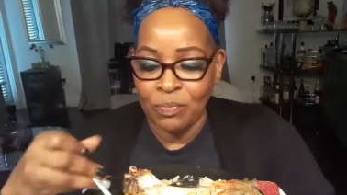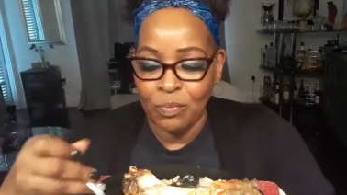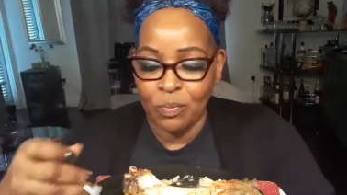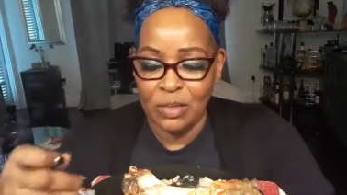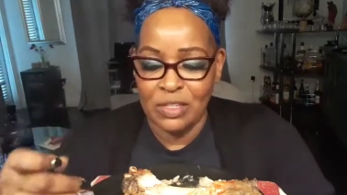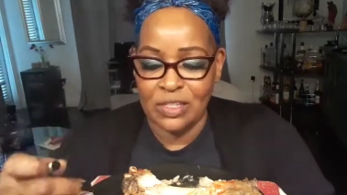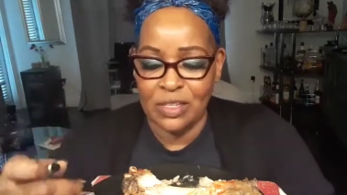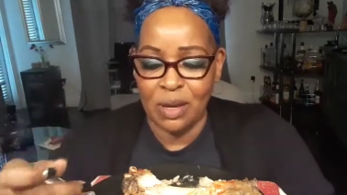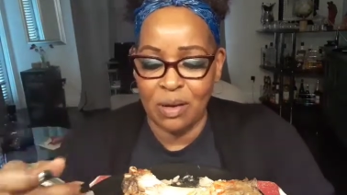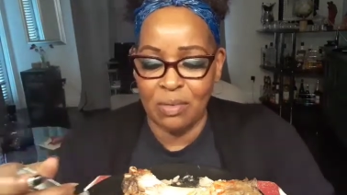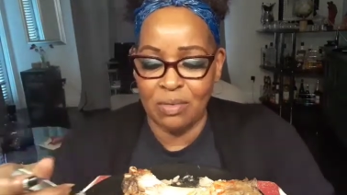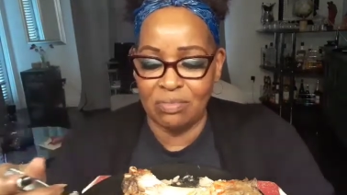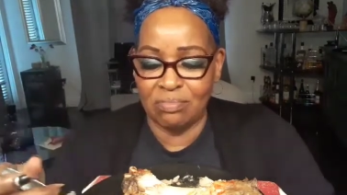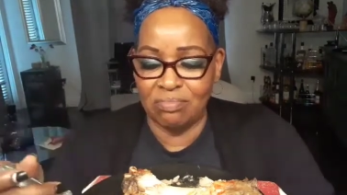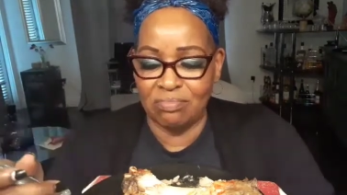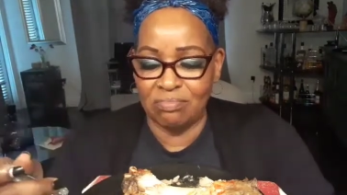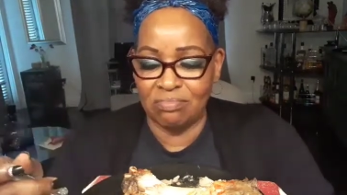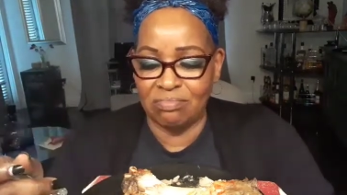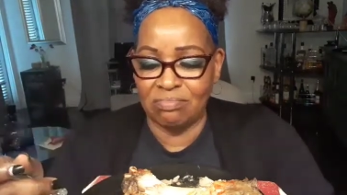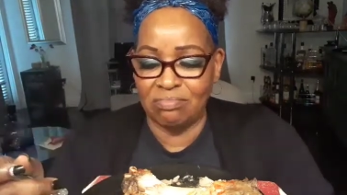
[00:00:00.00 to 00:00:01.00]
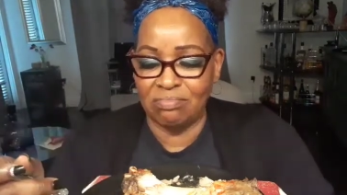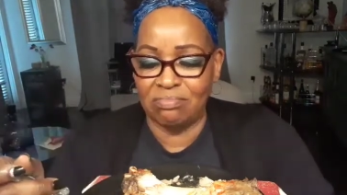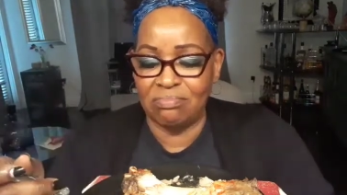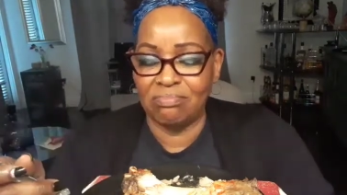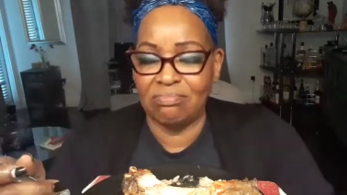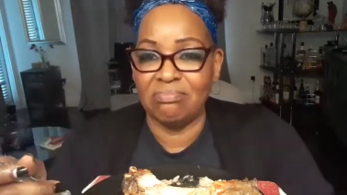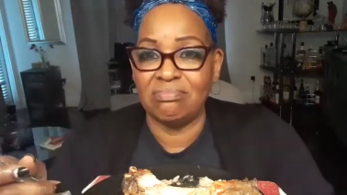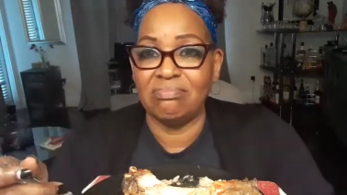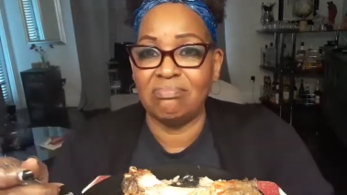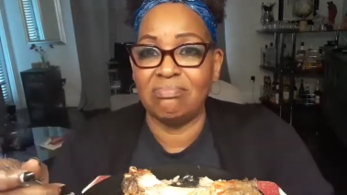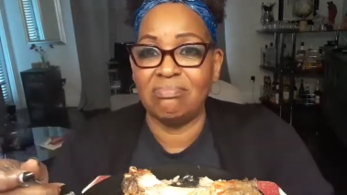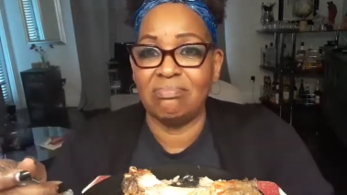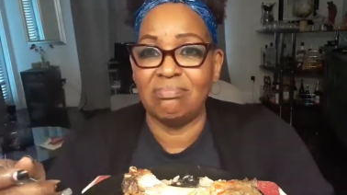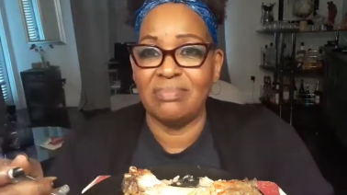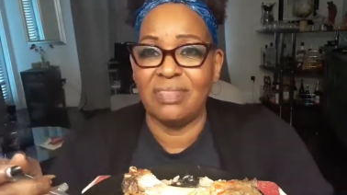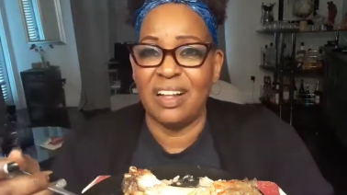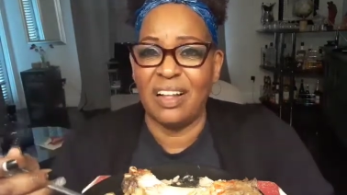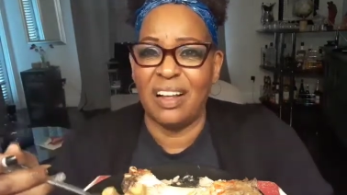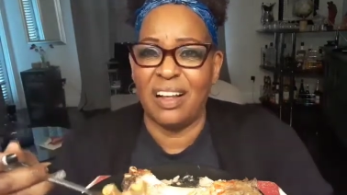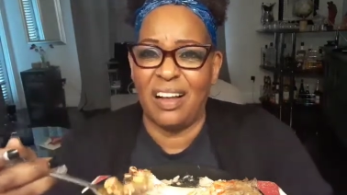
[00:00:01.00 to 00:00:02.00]
But so
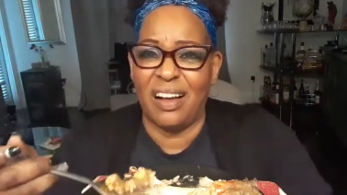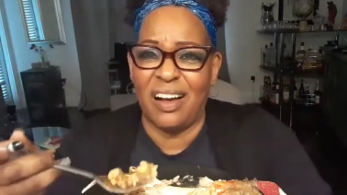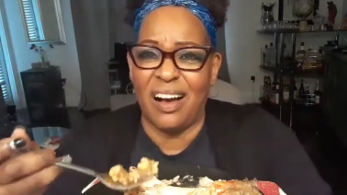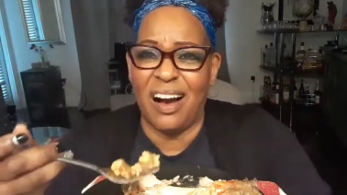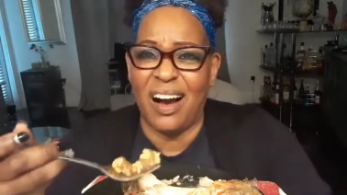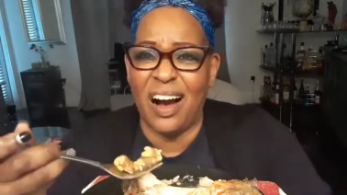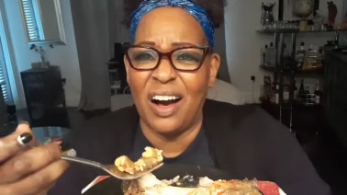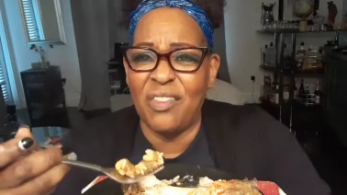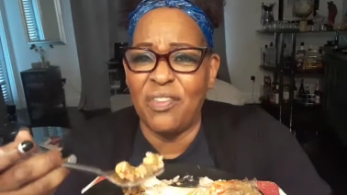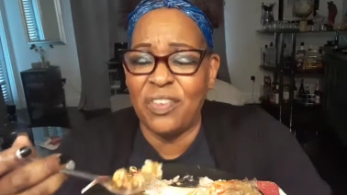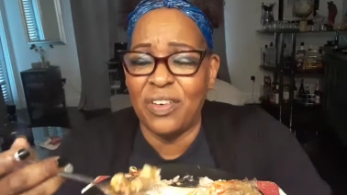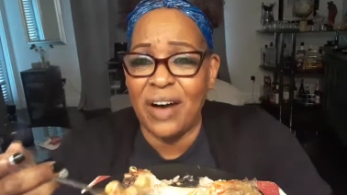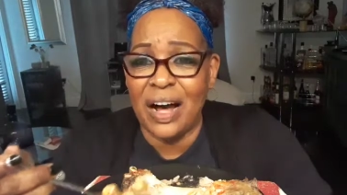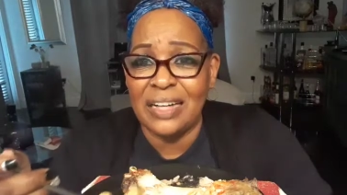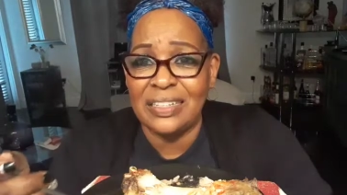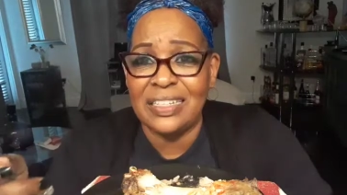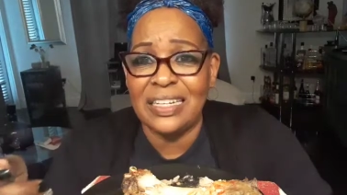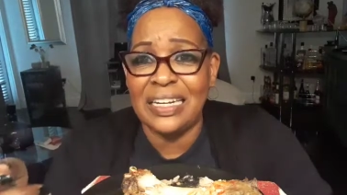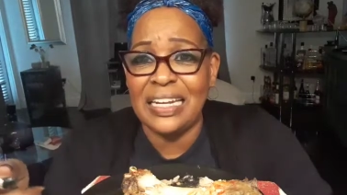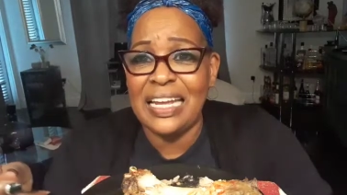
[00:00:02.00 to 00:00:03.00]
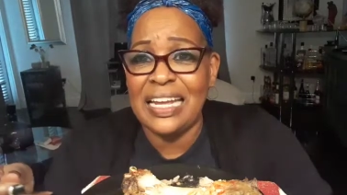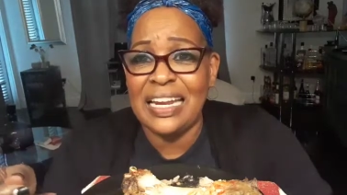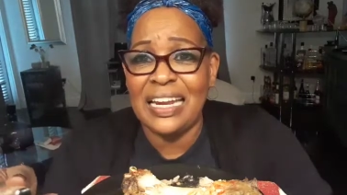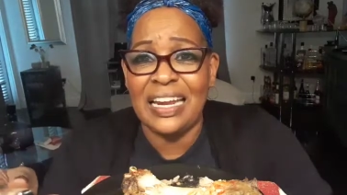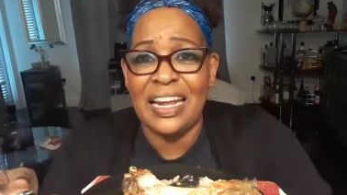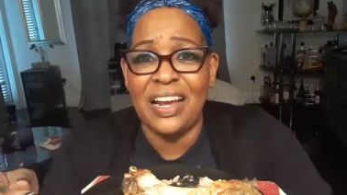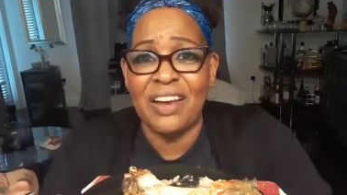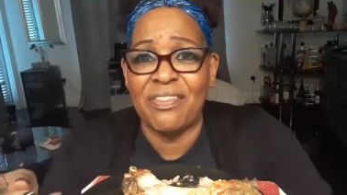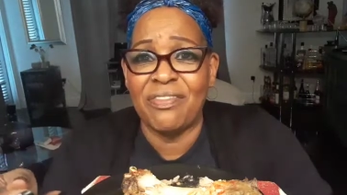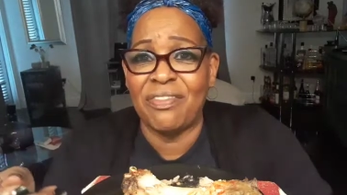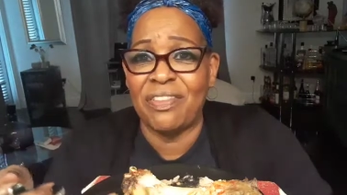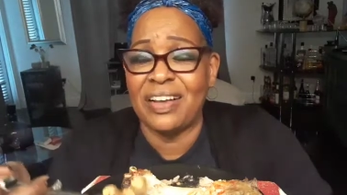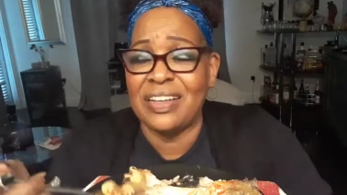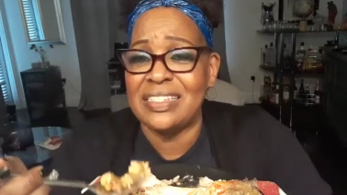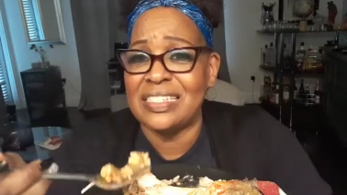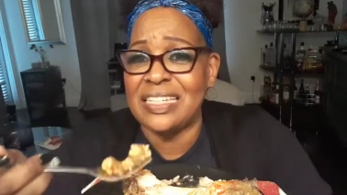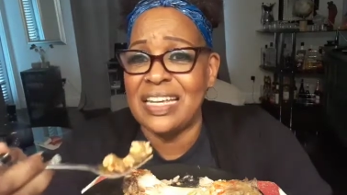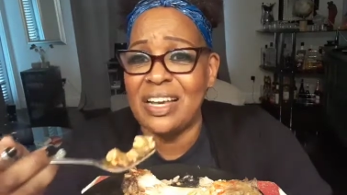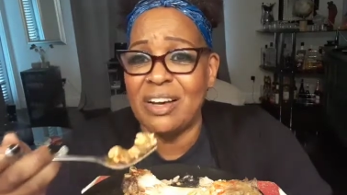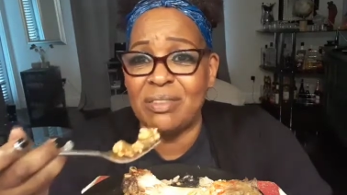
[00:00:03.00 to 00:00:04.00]
awful. I deleted every
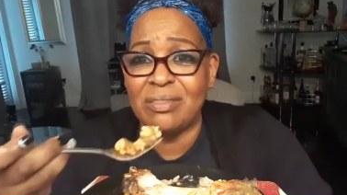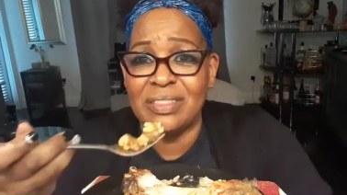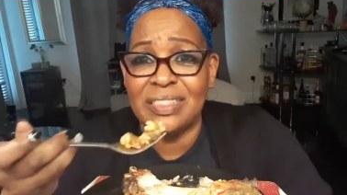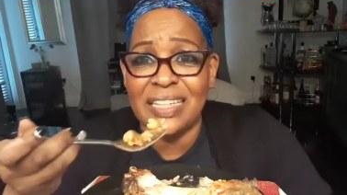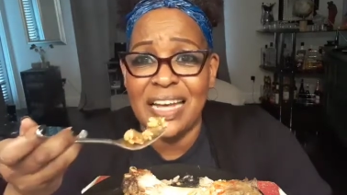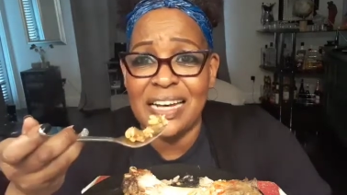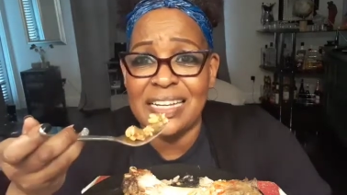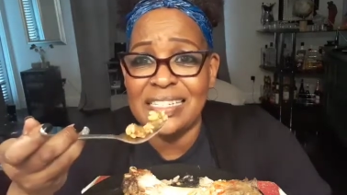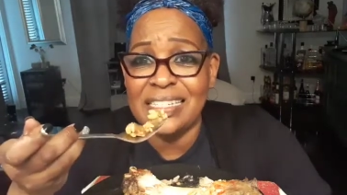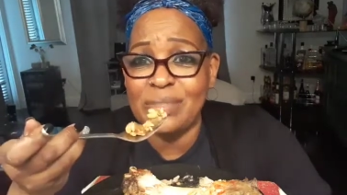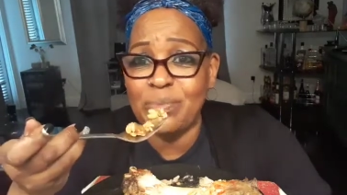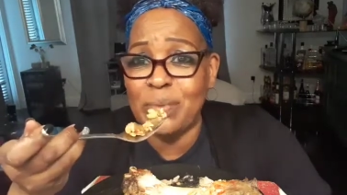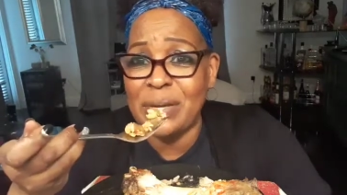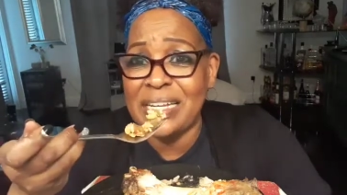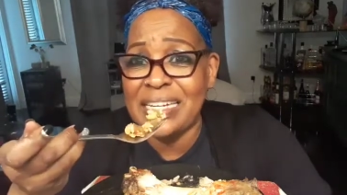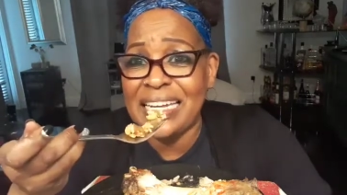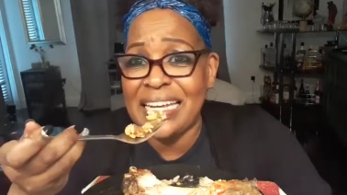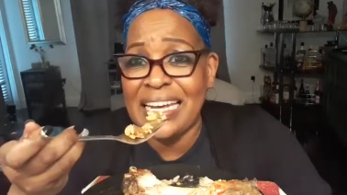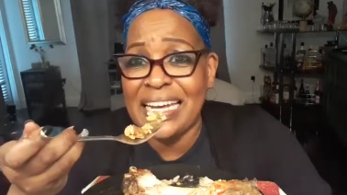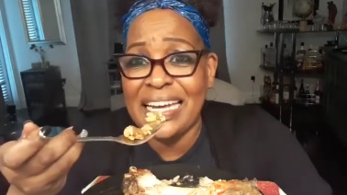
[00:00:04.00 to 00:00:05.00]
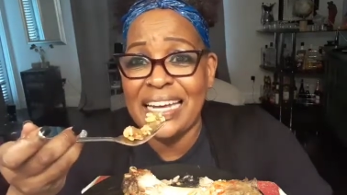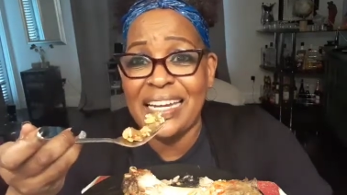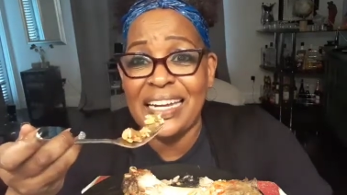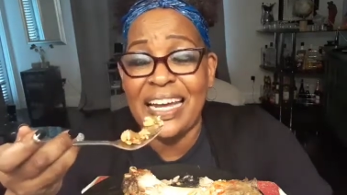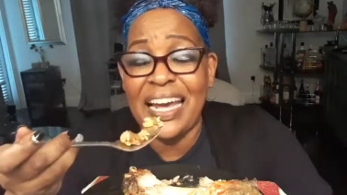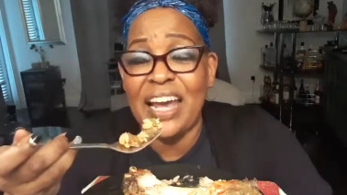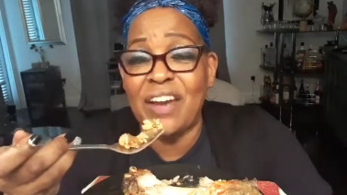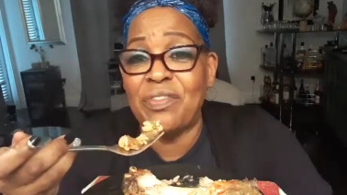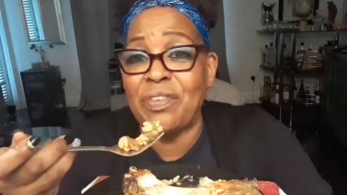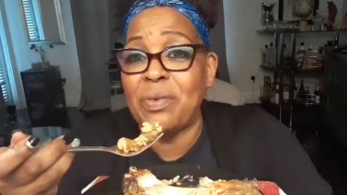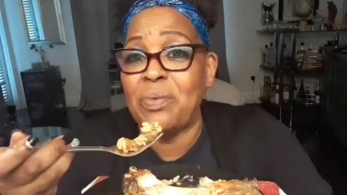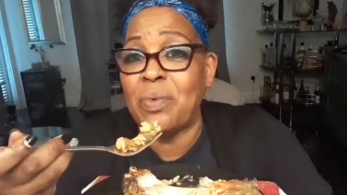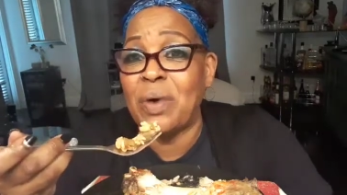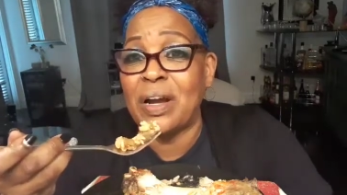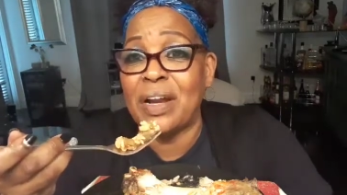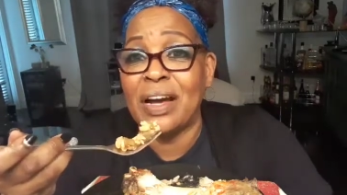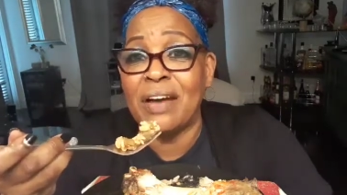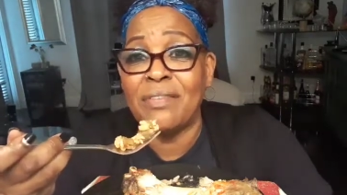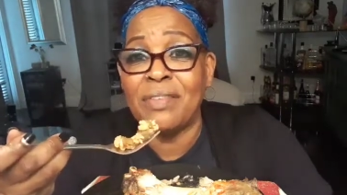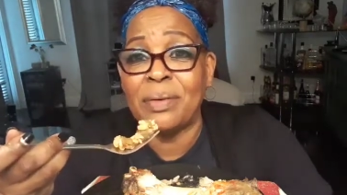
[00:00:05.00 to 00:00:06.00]
single text we did, every
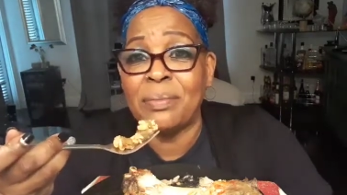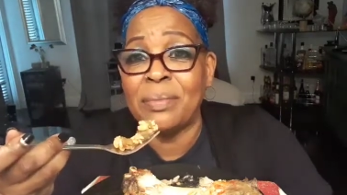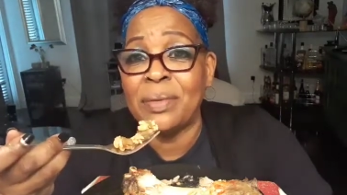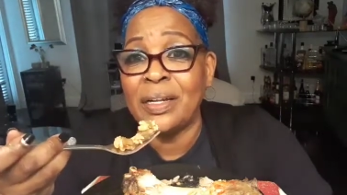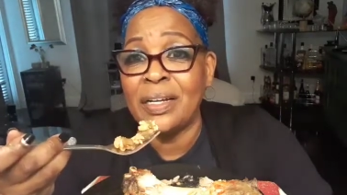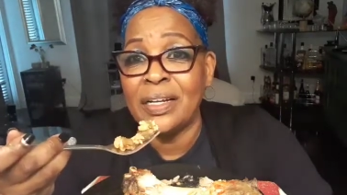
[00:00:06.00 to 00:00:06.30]
one of them.